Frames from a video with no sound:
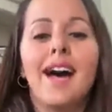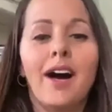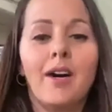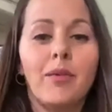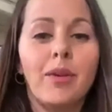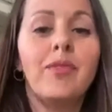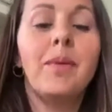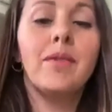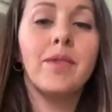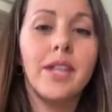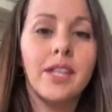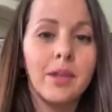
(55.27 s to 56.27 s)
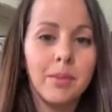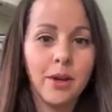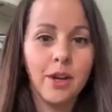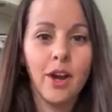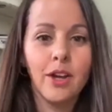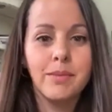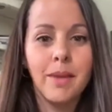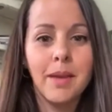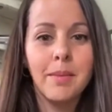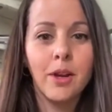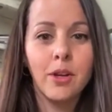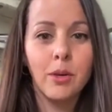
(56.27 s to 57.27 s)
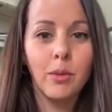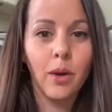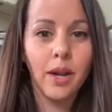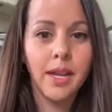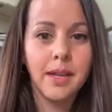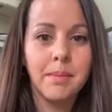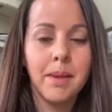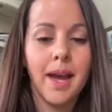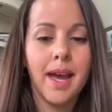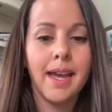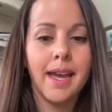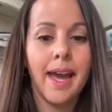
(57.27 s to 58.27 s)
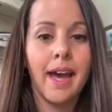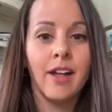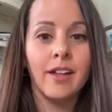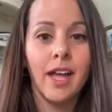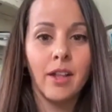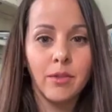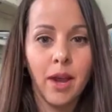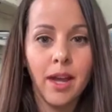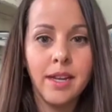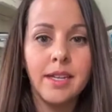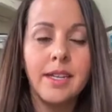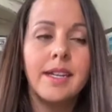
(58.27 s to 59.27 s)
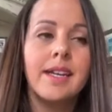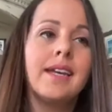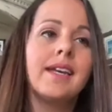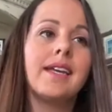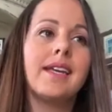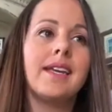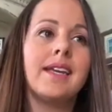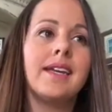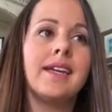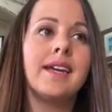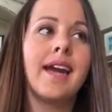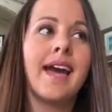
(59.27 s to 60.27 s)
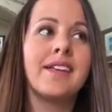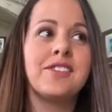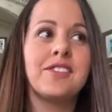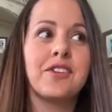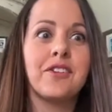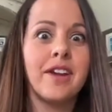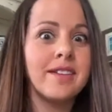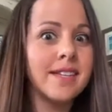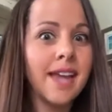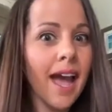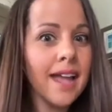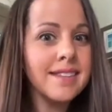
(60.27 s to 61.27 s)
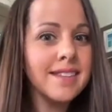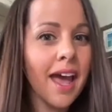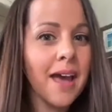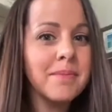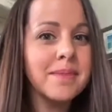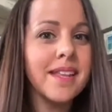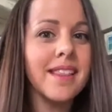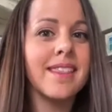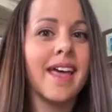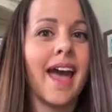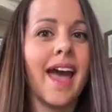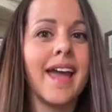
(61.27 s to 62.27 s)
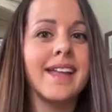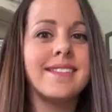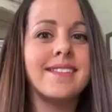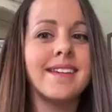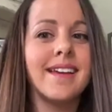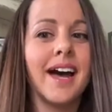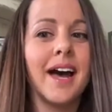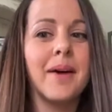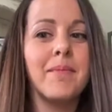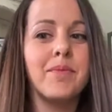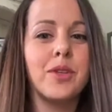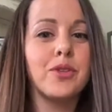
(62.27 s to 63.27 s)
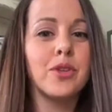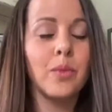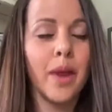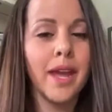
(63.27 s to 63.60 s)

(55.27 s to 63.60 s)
We've been reading the book called My Miracle Morning by Hal Elrod. He has this crazy concept that you should wake